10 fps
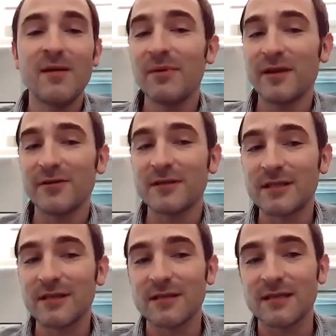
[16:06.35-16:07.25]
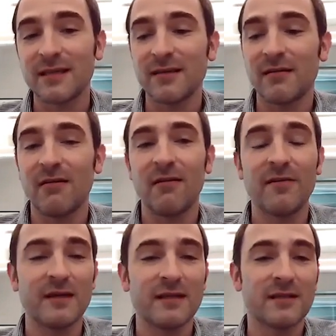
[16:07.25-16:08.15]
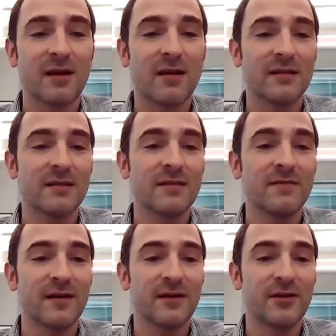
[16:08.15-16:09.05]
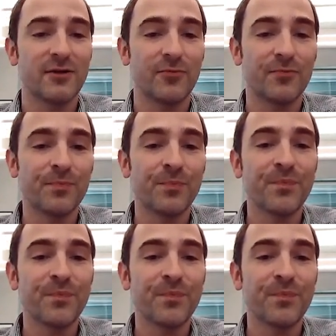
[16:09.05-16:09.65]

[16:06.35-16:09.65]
but they are still sitting on the Solace event queue.